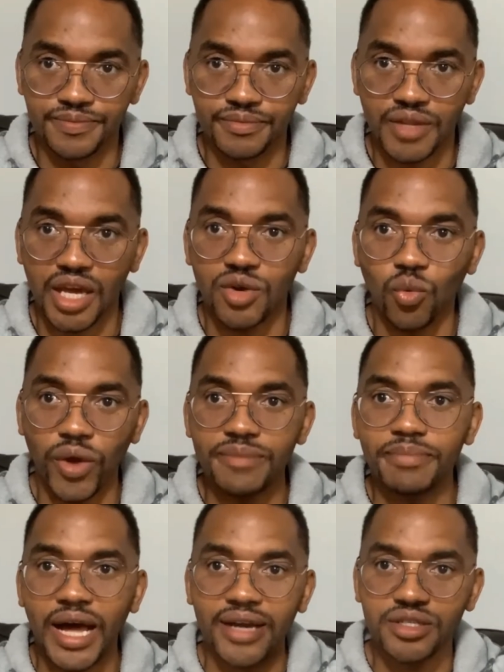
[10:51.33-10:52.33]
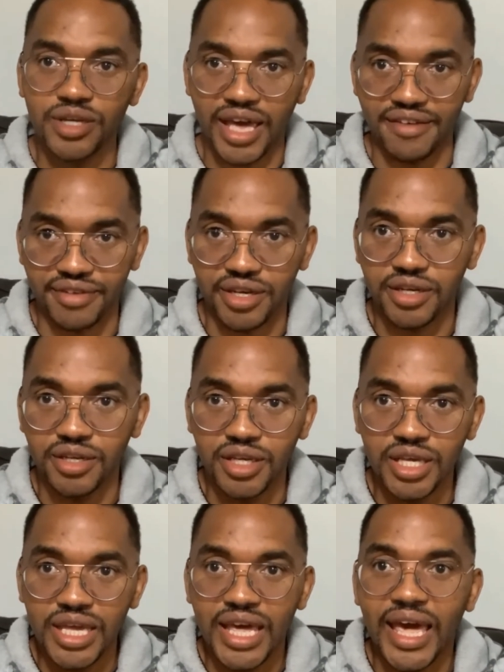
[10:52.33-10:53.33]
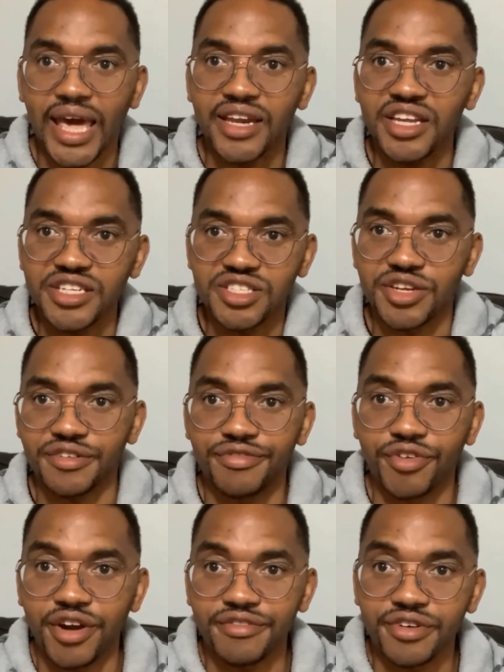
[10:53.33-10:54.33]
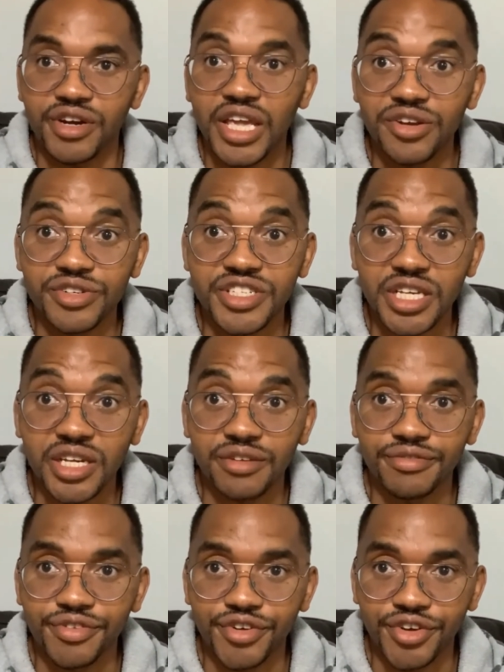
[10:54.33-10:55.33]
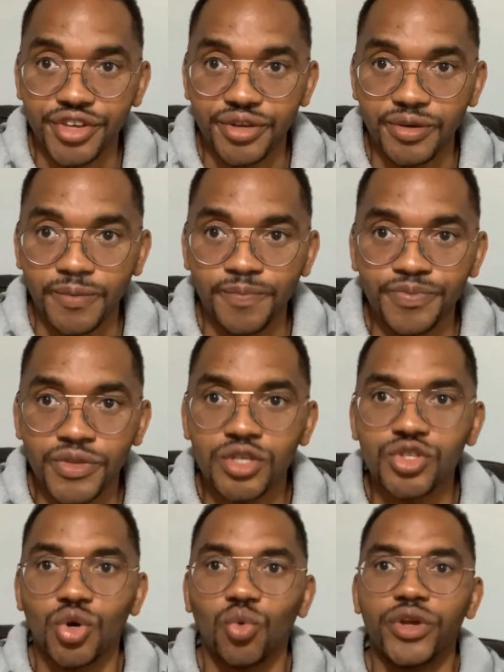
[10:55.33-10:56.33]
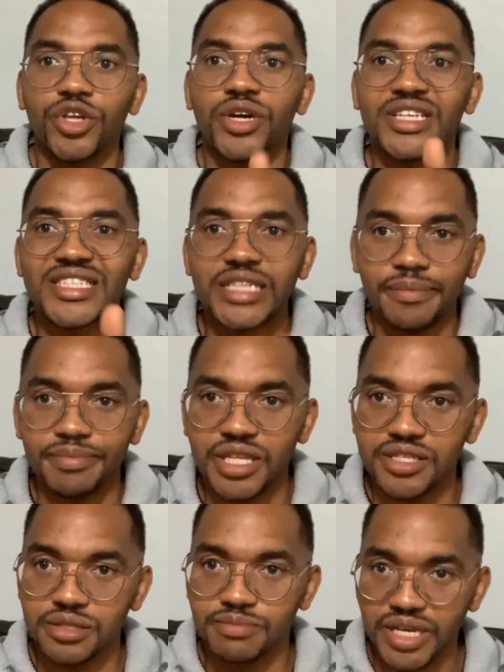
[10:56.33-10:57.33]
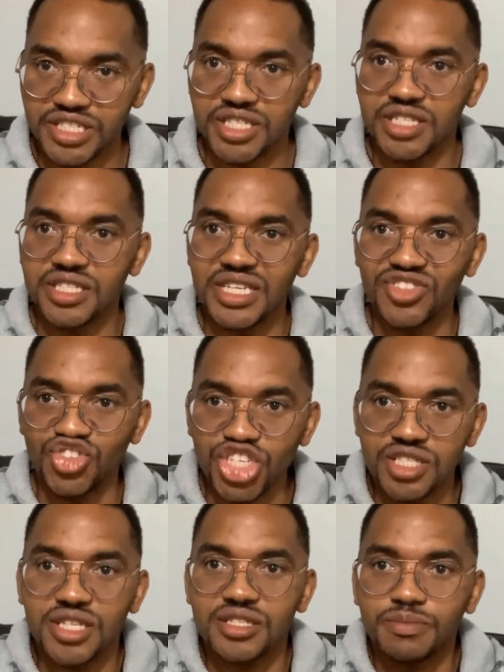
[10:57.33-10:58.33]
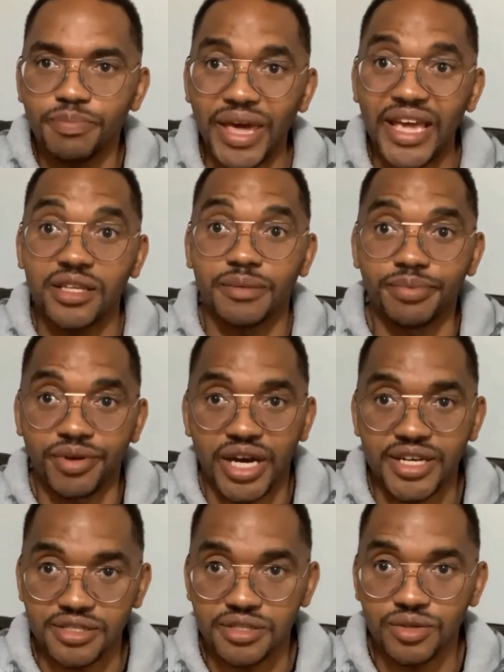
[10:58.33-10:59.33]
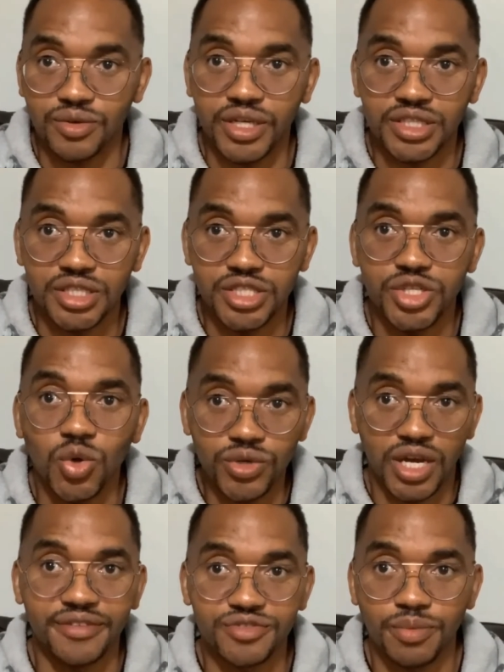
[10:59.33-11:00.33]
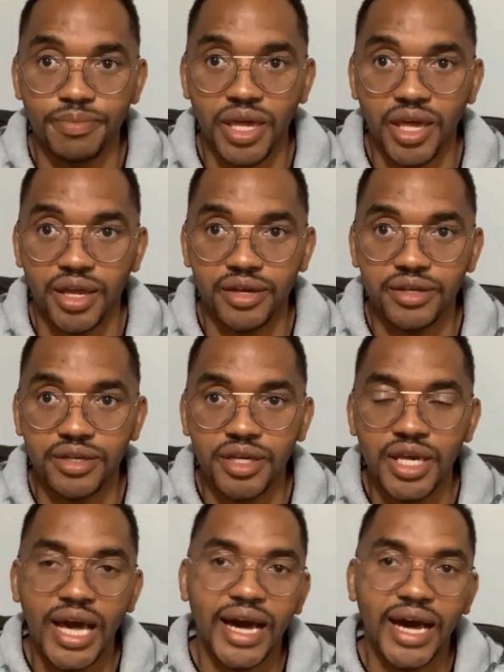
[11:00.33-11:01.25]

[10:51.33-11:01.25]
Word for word: and went back to heaven and He is there forever interceding for you. So when you accept this message and say, Jesus paid the price, so I don't have to pay it, and